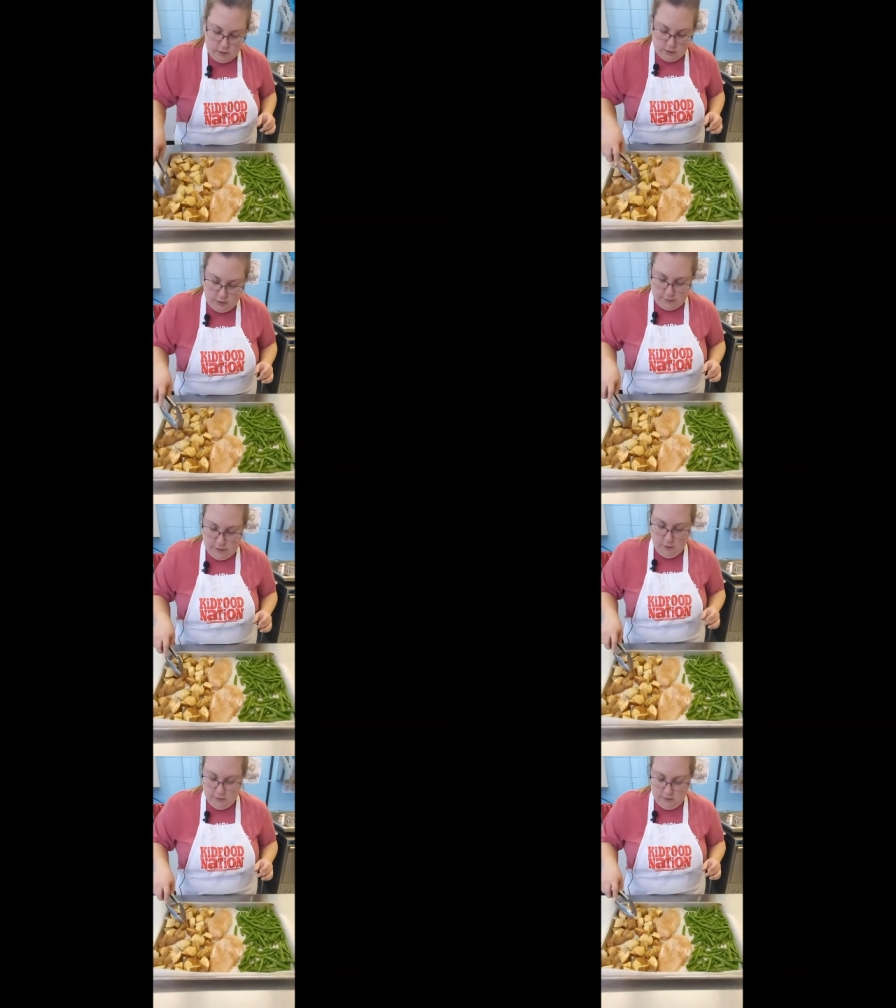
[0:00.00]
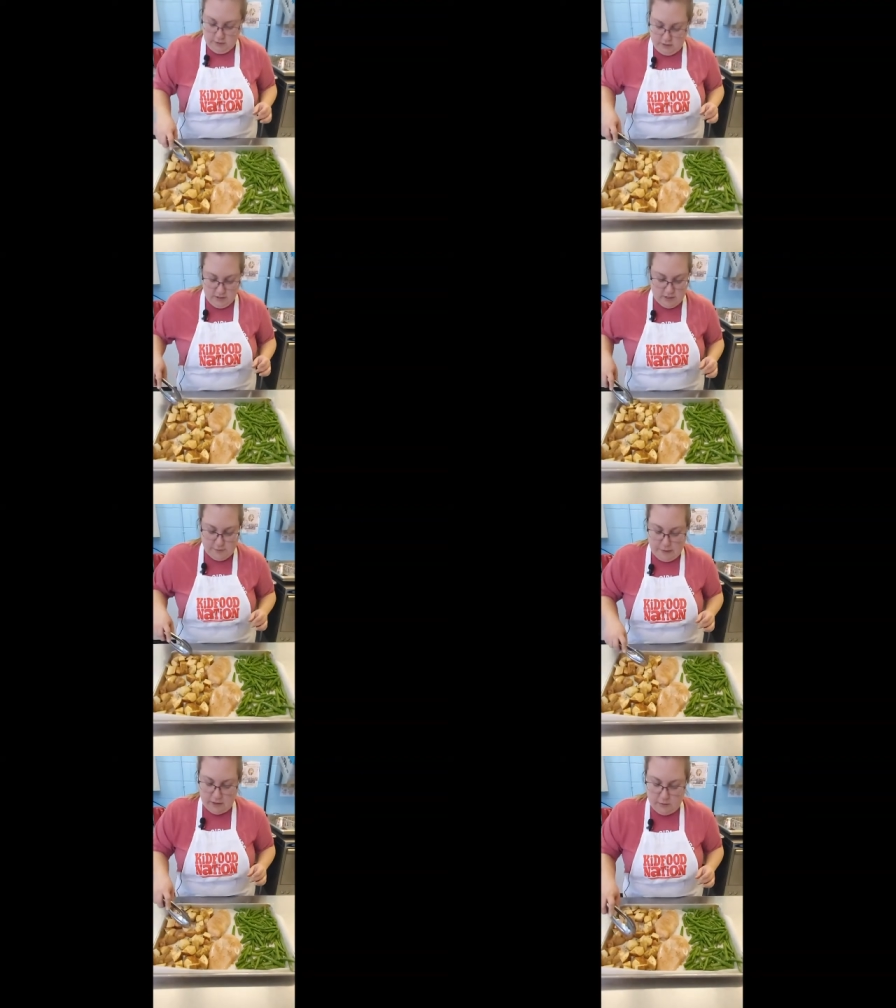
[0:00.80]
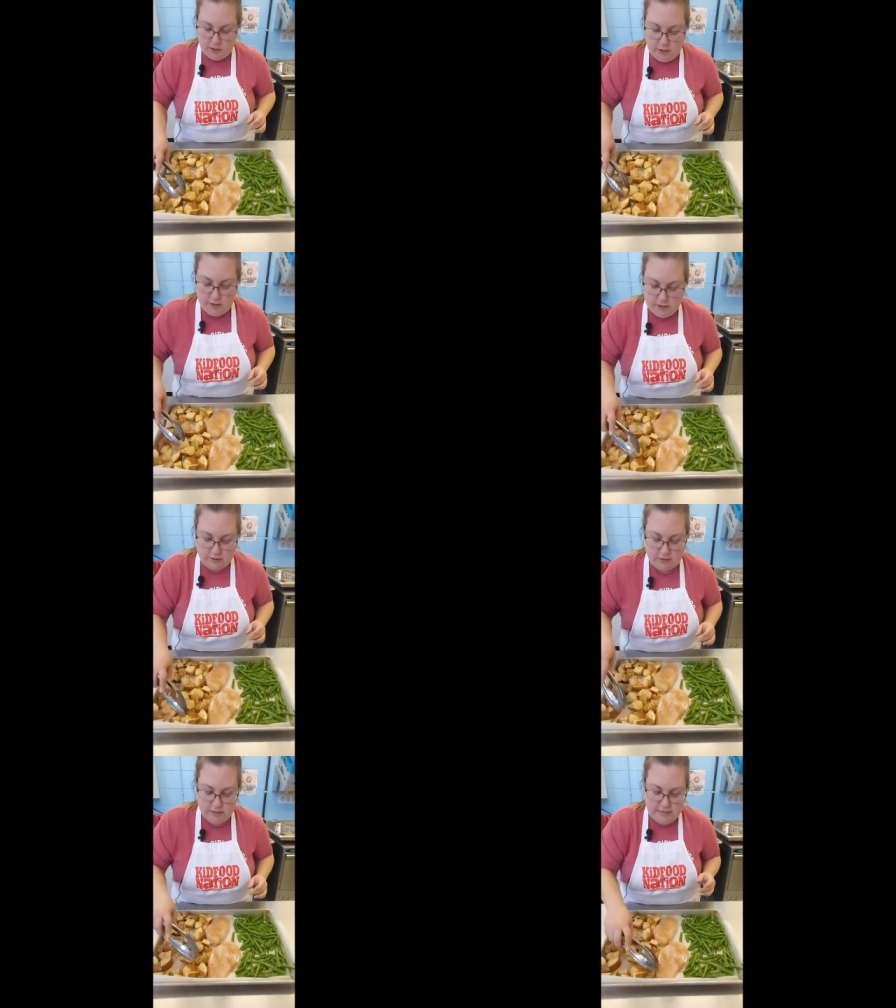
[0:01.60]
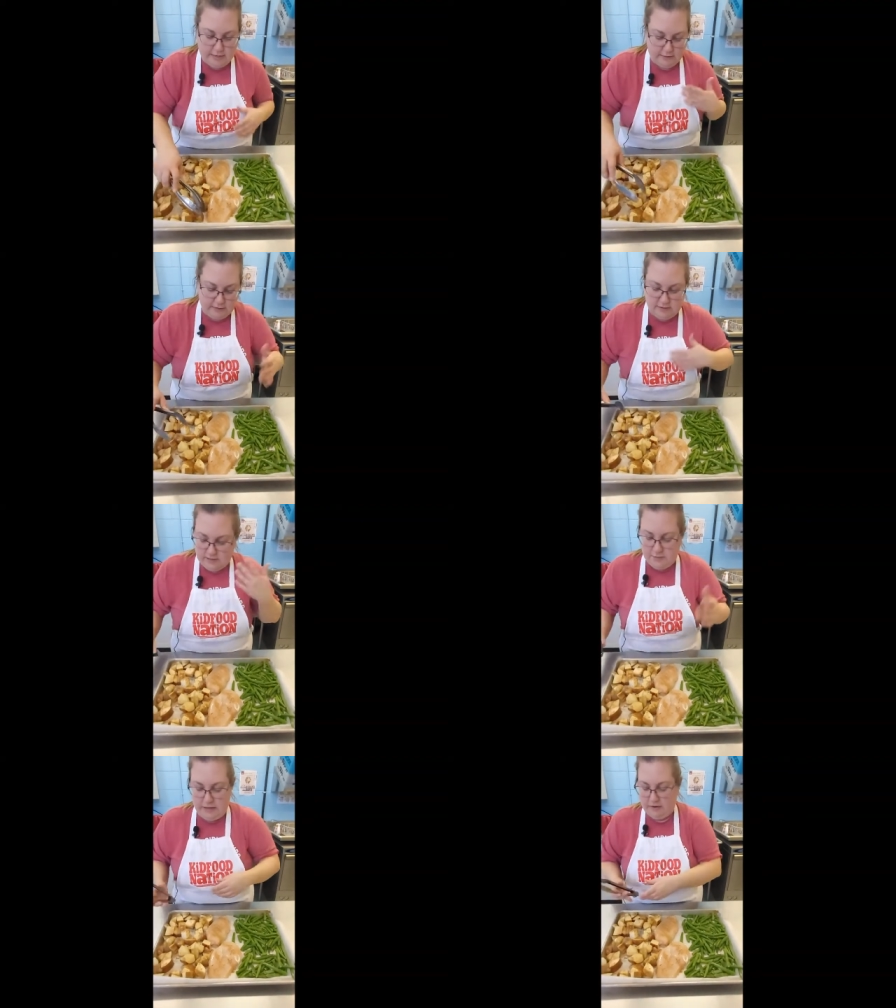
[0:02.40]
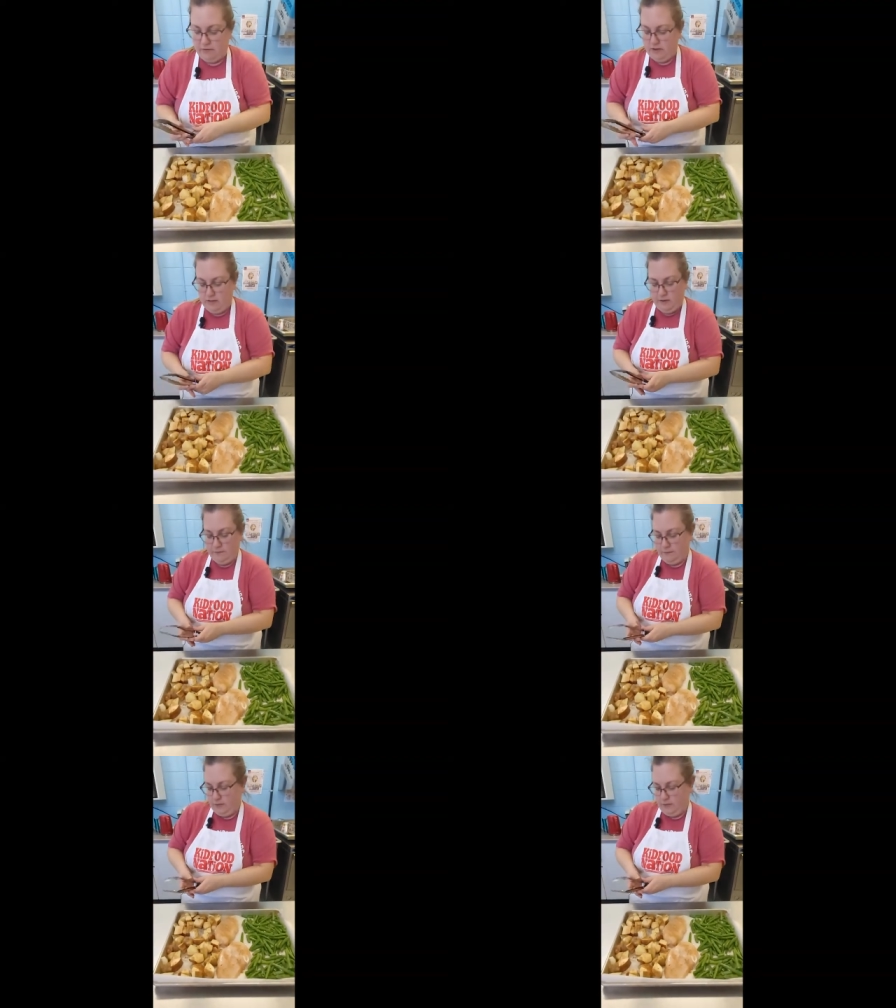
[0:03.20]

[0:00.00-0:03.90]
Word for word: There we go. Looks good, smelling good. You can smell everything.